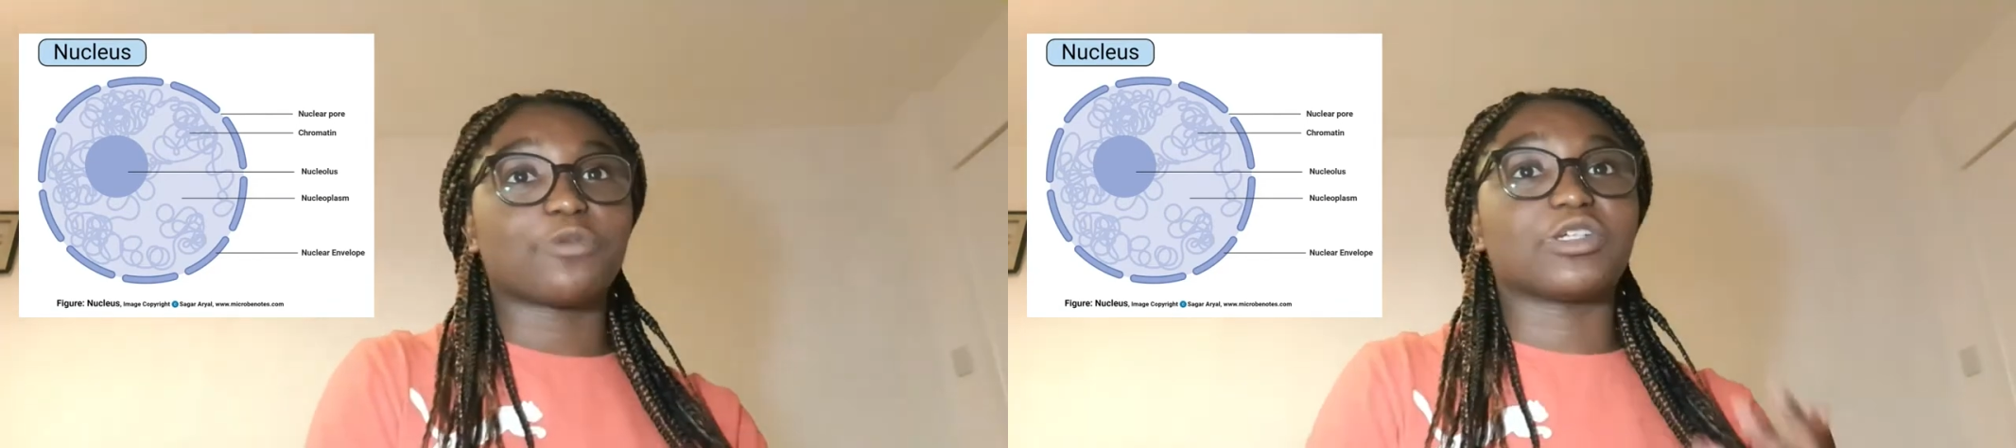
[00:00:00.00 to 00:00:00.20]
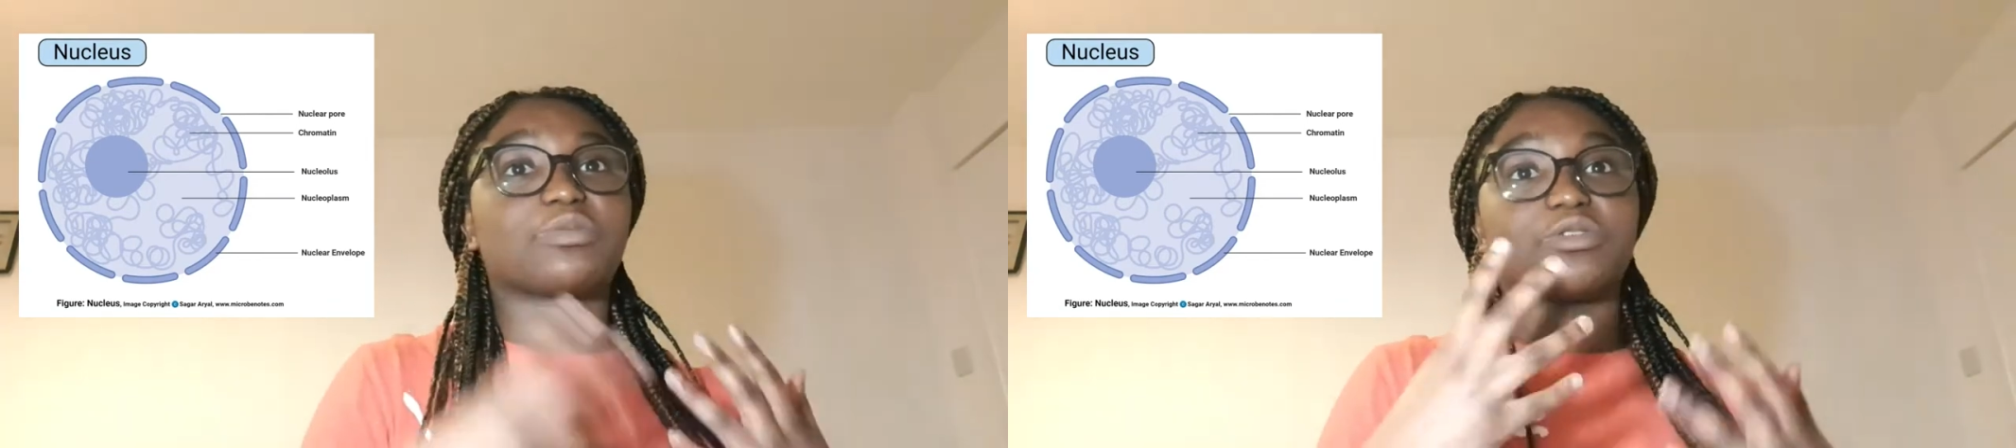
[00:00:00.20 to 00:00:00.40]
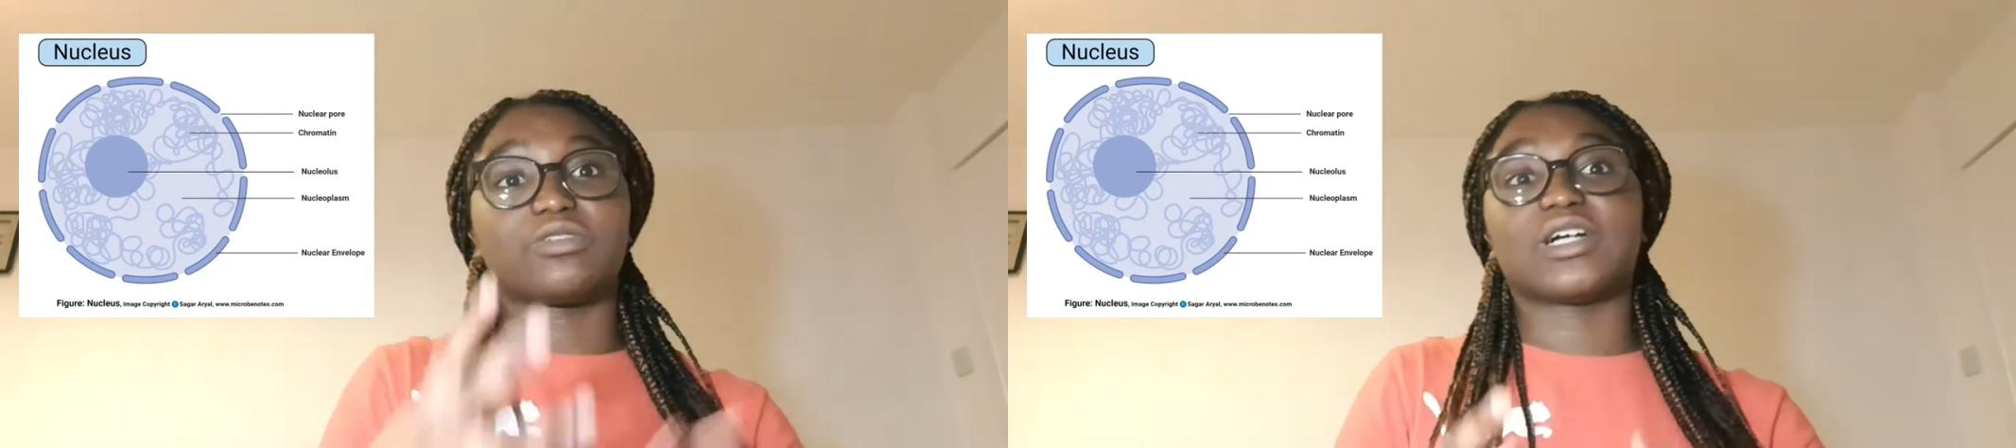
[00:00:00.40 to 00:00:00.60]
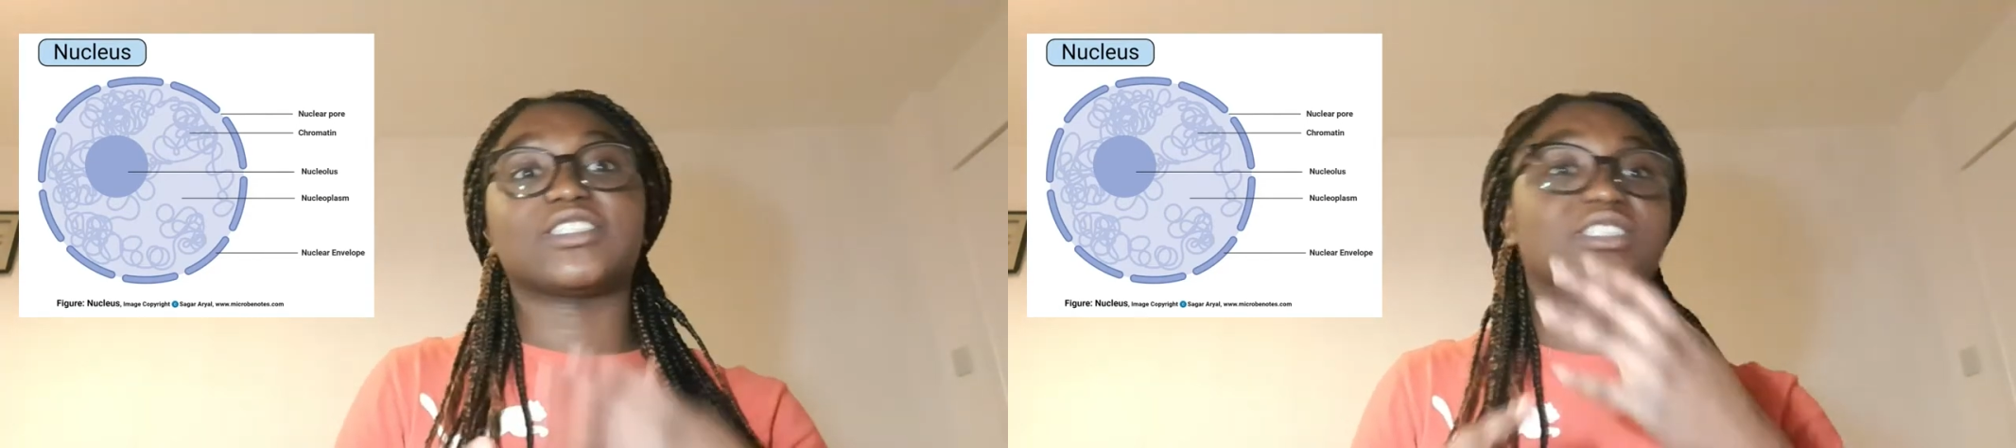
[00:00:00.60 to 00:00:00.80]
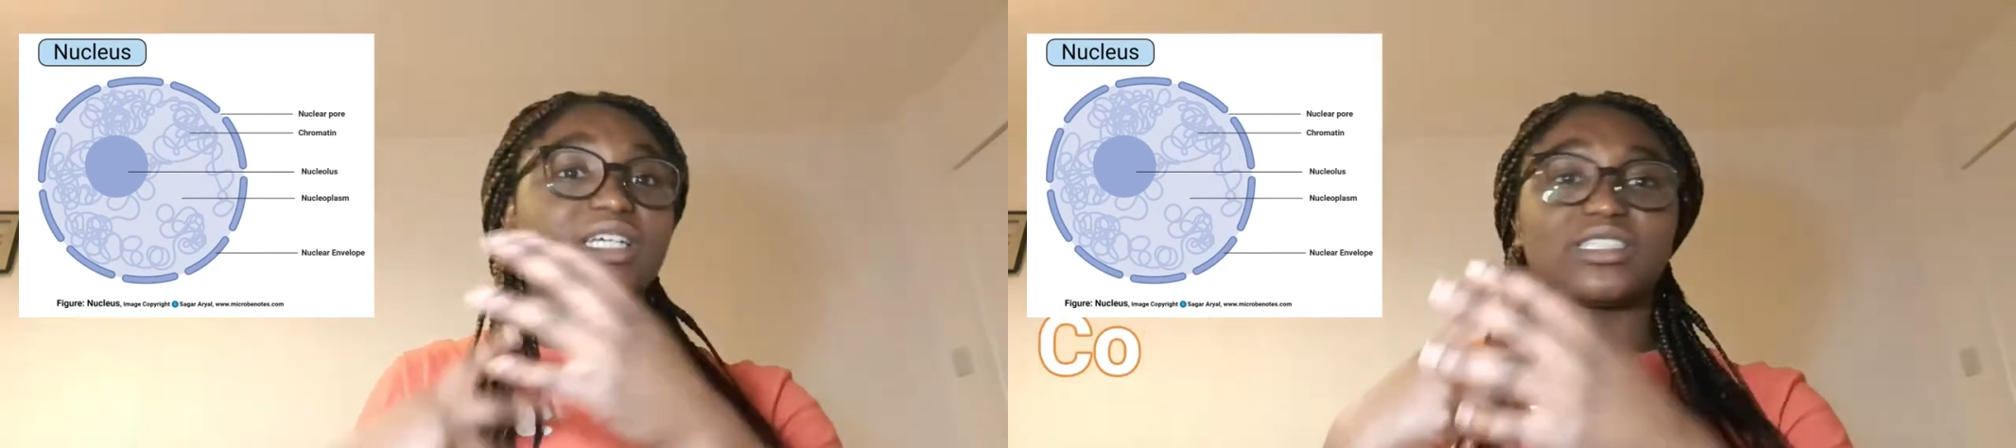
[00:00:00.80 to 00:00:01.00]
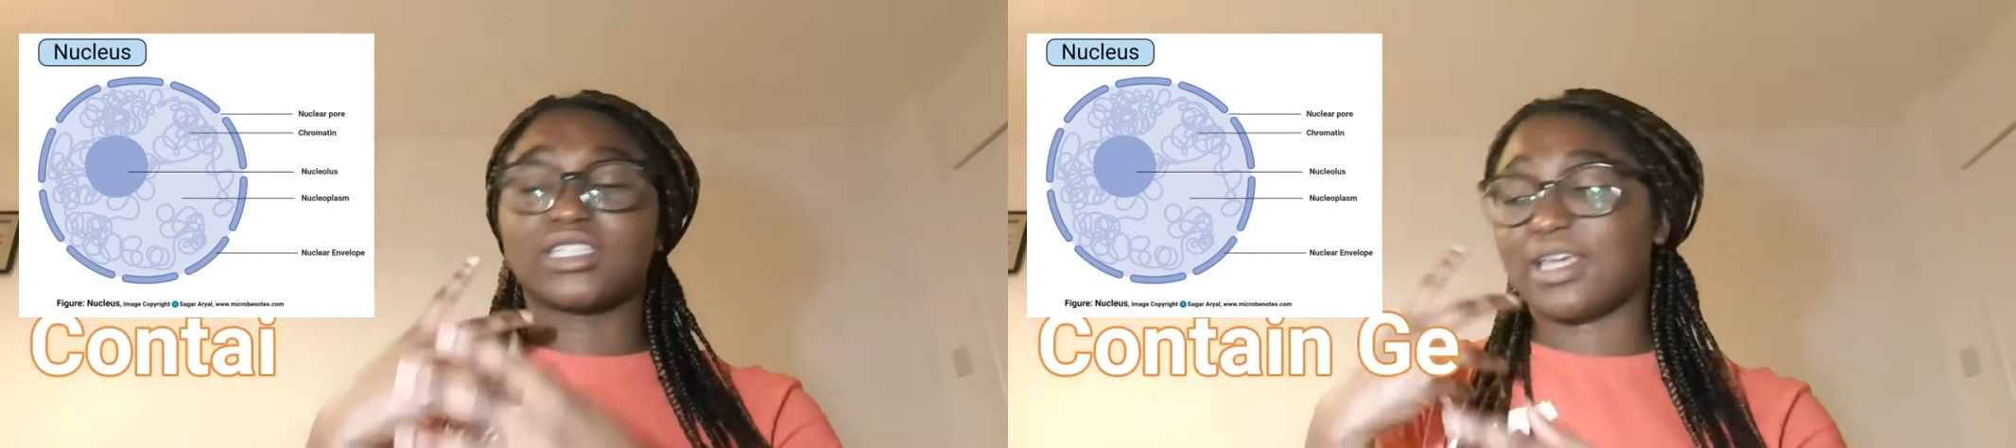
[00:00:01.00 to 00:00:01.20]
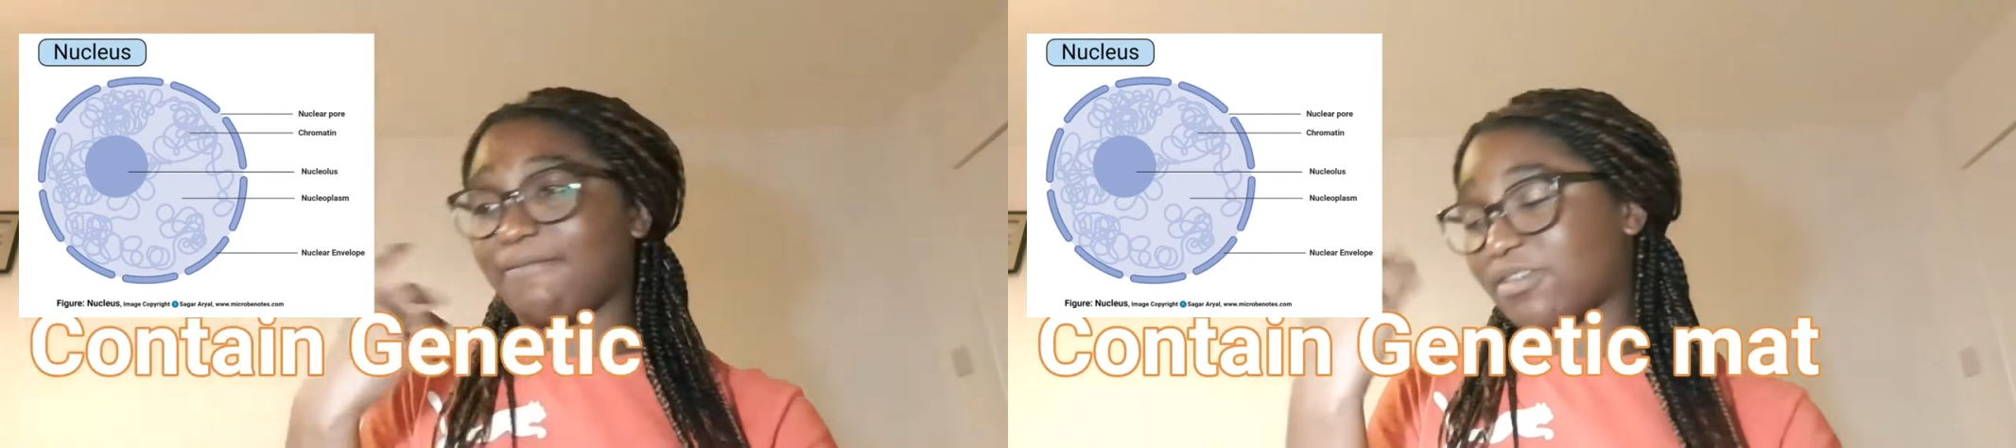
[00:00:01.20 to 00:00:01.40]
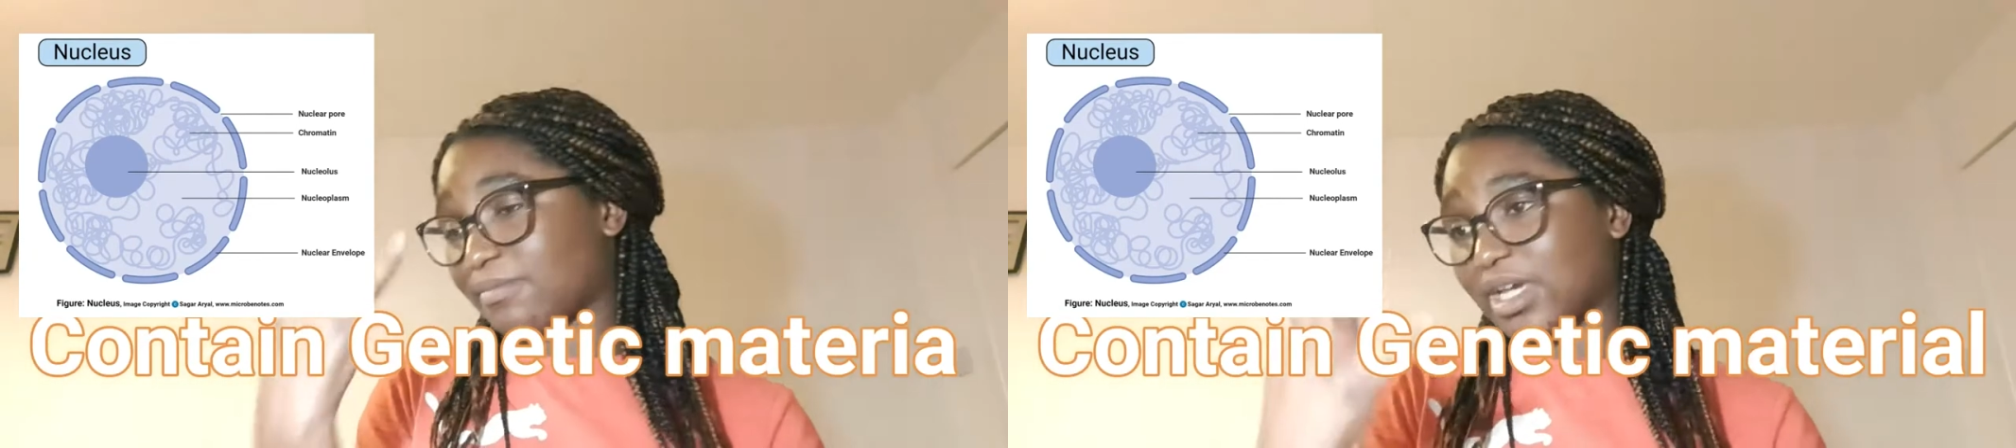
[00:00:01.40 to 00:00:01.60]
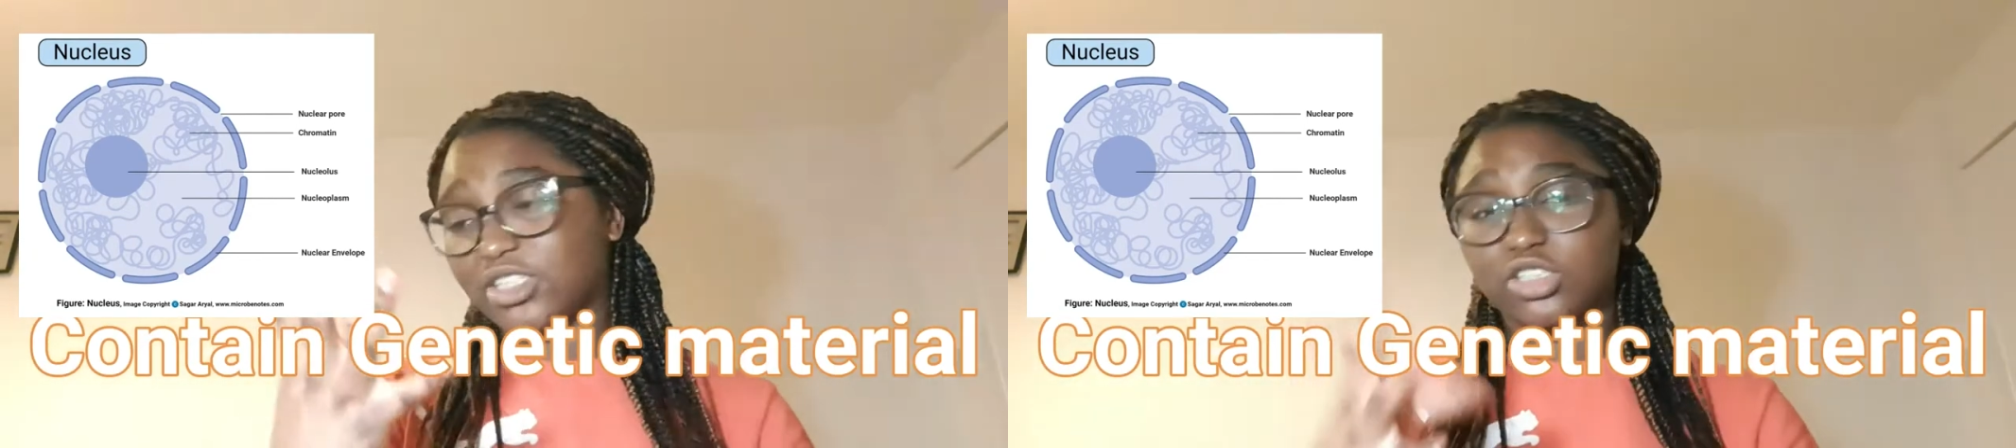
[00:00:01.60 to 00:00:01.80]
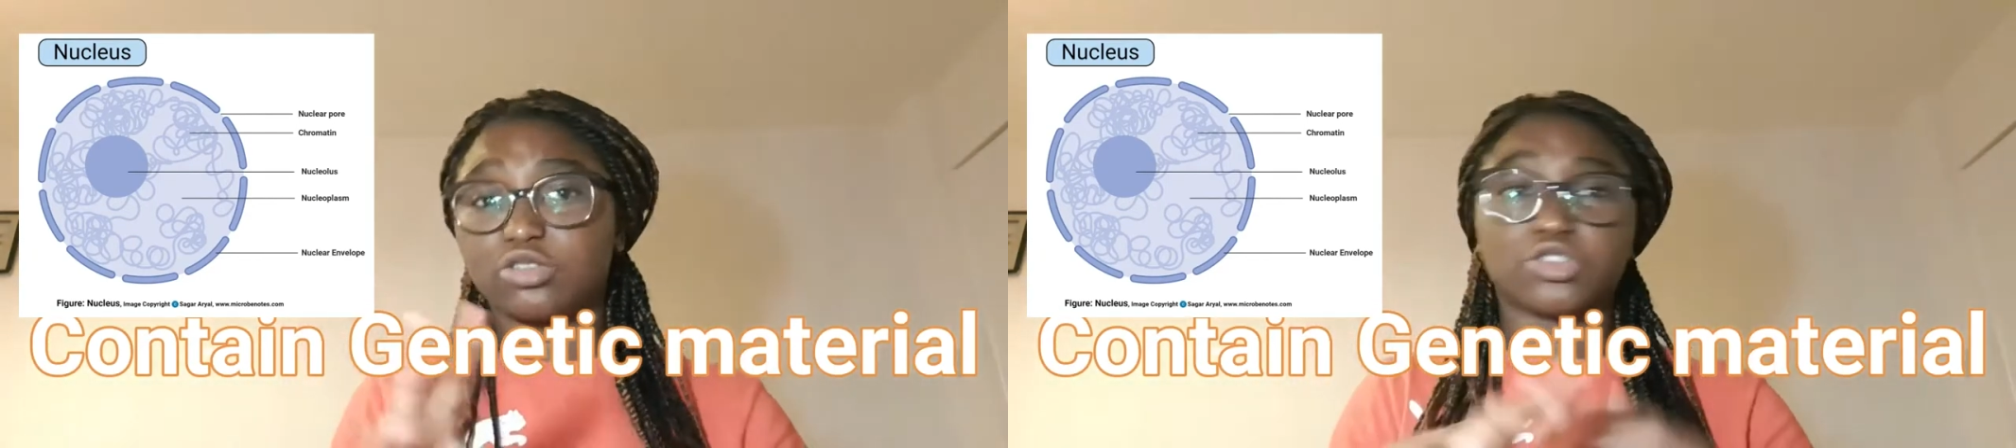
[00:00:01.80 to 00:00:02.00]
which provides genetic information